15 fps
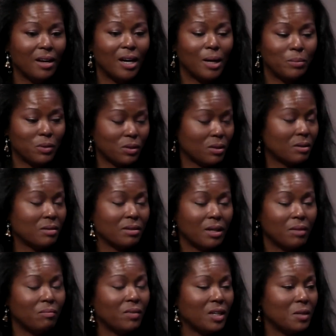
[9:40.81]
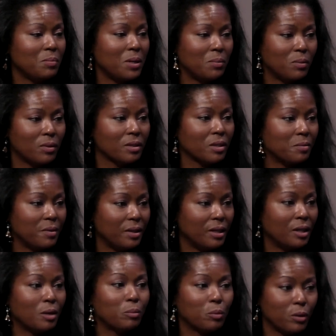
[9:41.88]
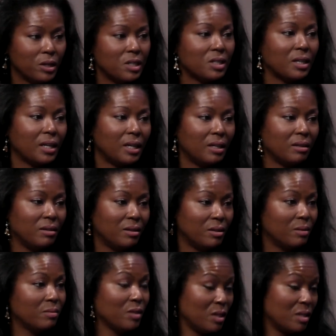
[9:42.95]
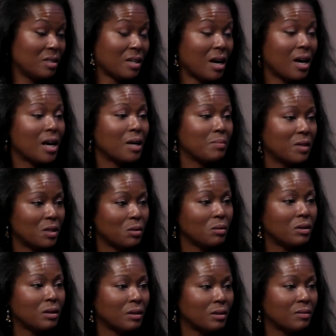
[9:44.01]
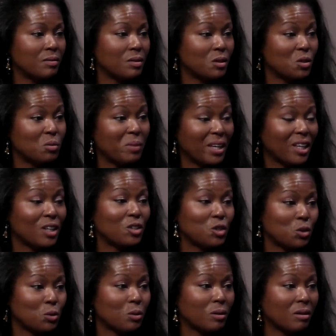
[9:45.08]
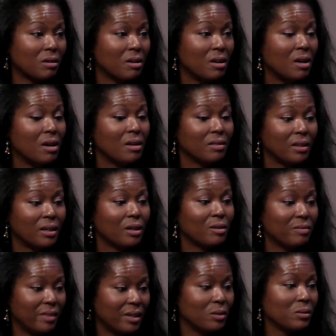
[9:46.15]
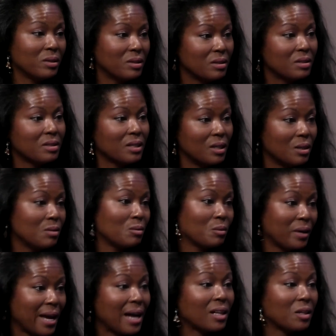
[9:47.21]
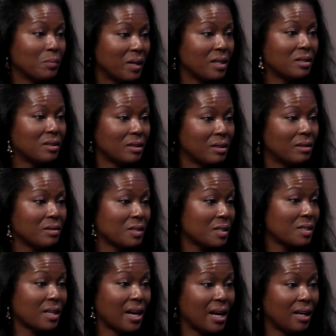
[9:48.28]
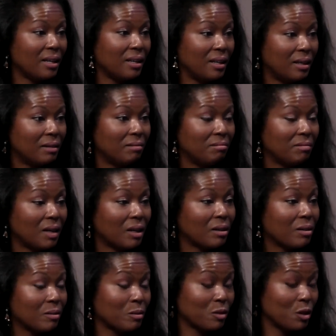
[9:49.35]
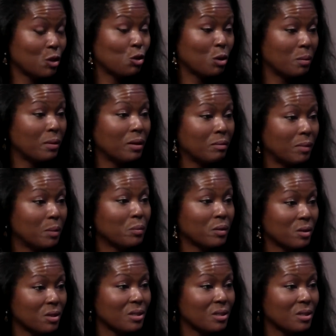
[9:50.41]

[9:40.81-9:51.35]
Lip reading: I'm certain that many people in the community appreciate the time that you give to making sure that our veterans can reacclimate to society and are contributing members.